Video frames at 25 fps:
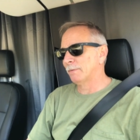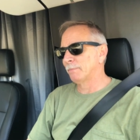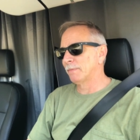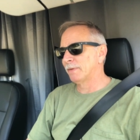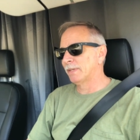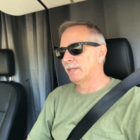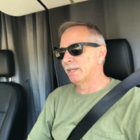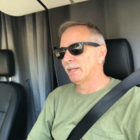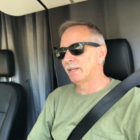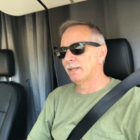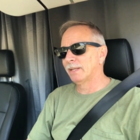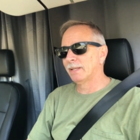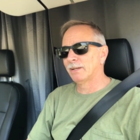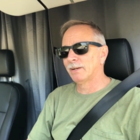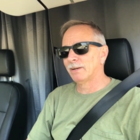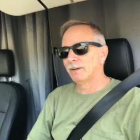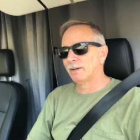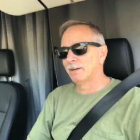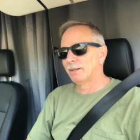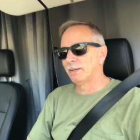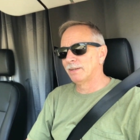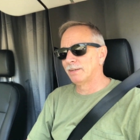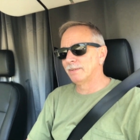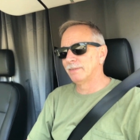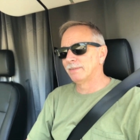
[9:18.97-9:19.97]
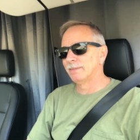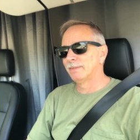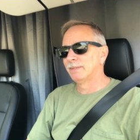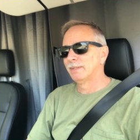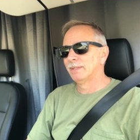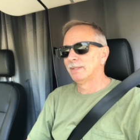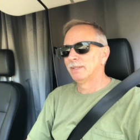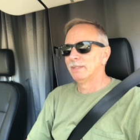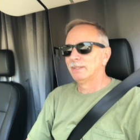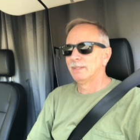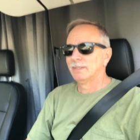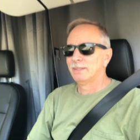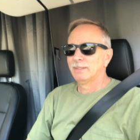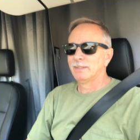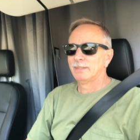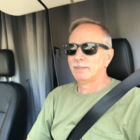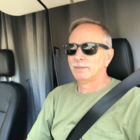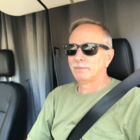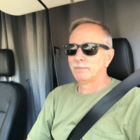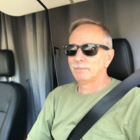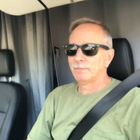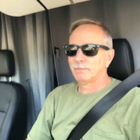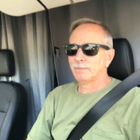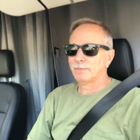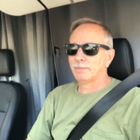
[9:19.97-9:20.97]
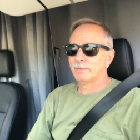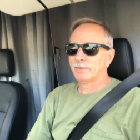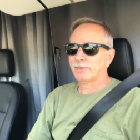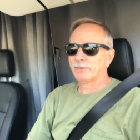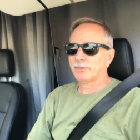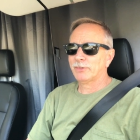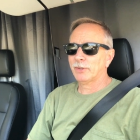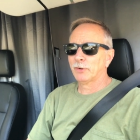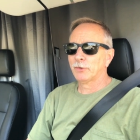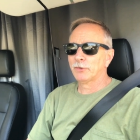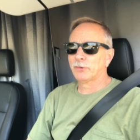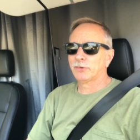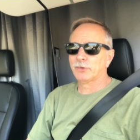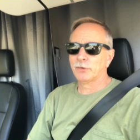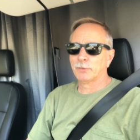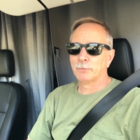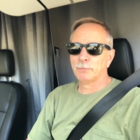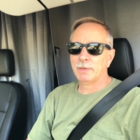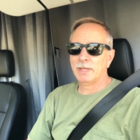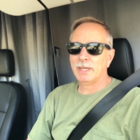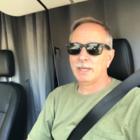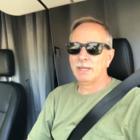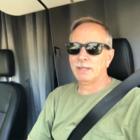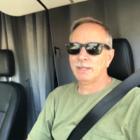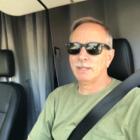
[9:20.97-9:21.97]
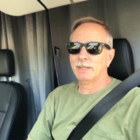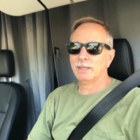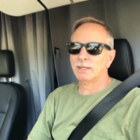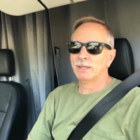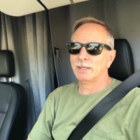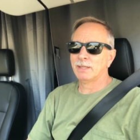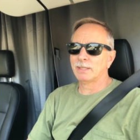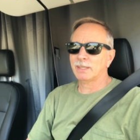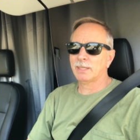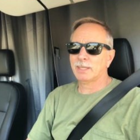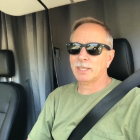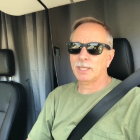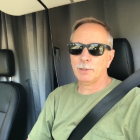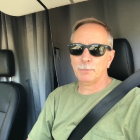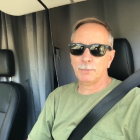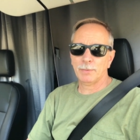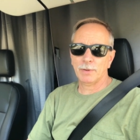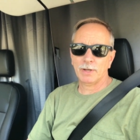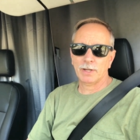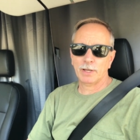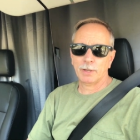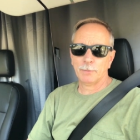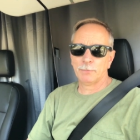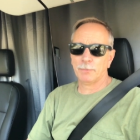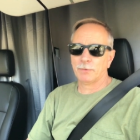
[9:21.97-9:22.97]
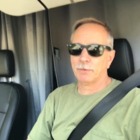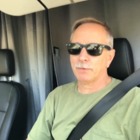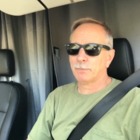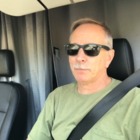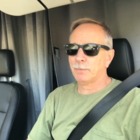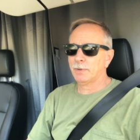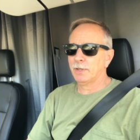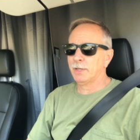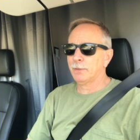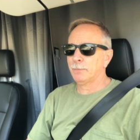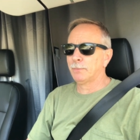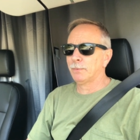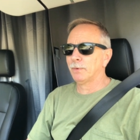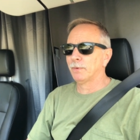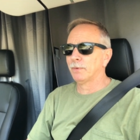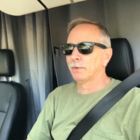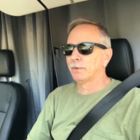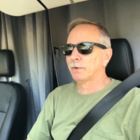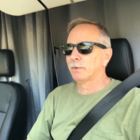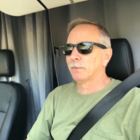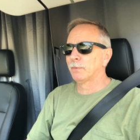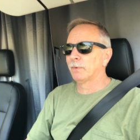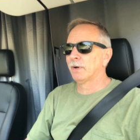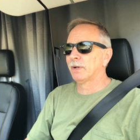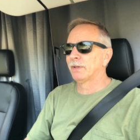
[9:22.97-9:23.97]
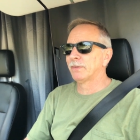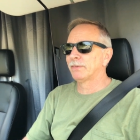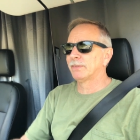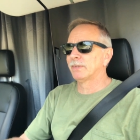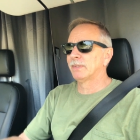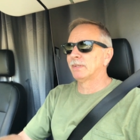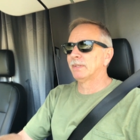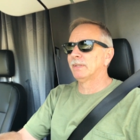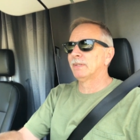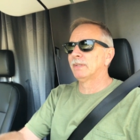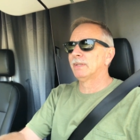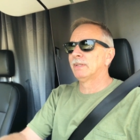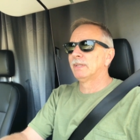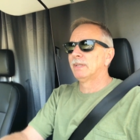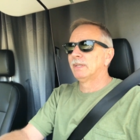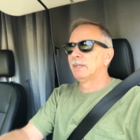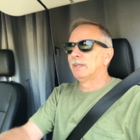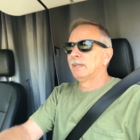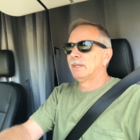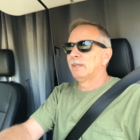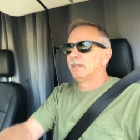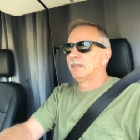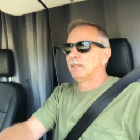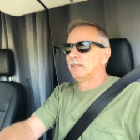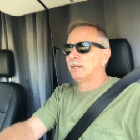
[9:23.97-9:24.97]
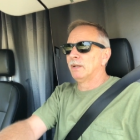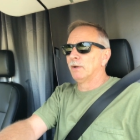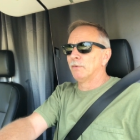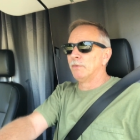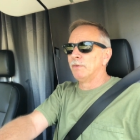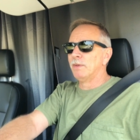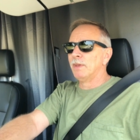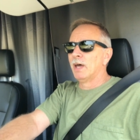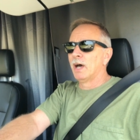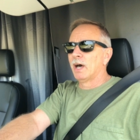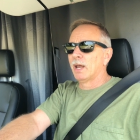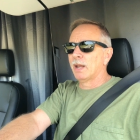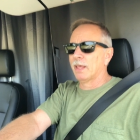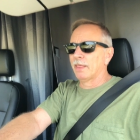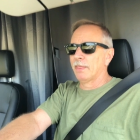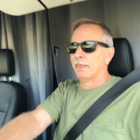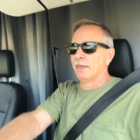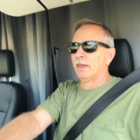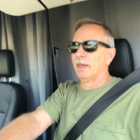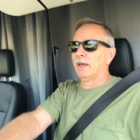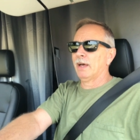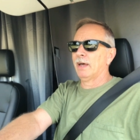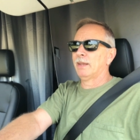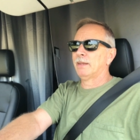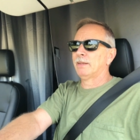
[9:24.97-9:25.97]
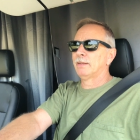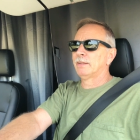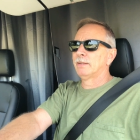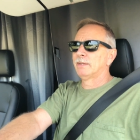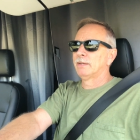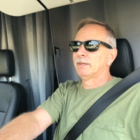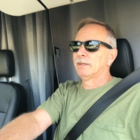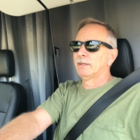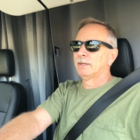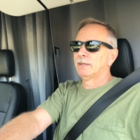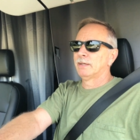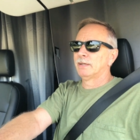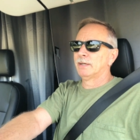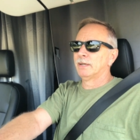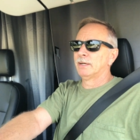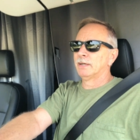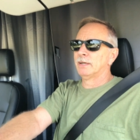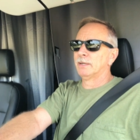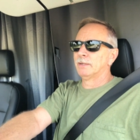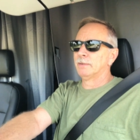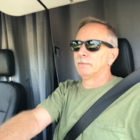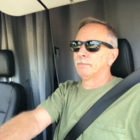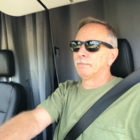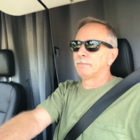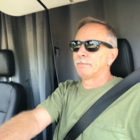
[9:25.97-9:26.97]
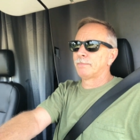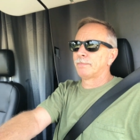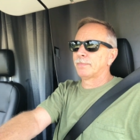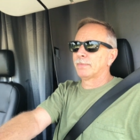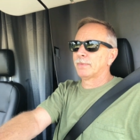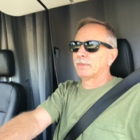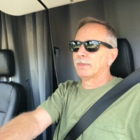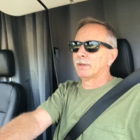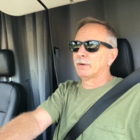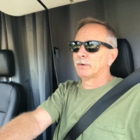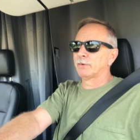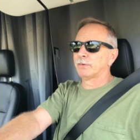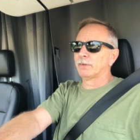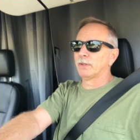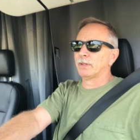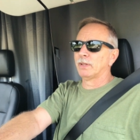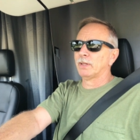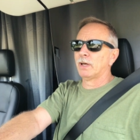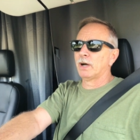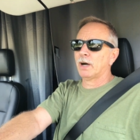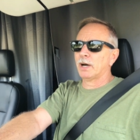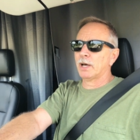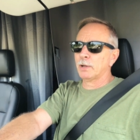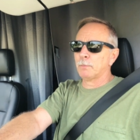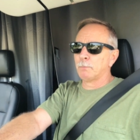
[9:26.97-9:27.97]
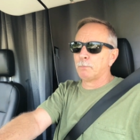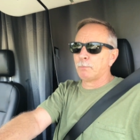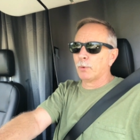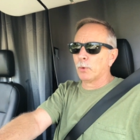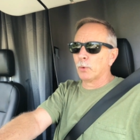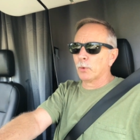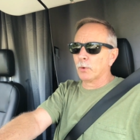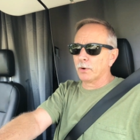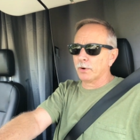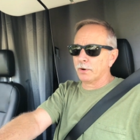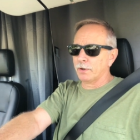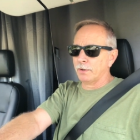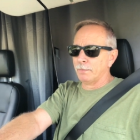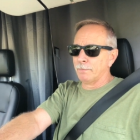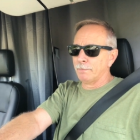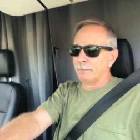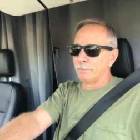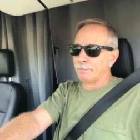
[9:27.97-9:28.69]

getting on social media and keeping up with people. There wasn't, you know, none of that. There was a lot of boredom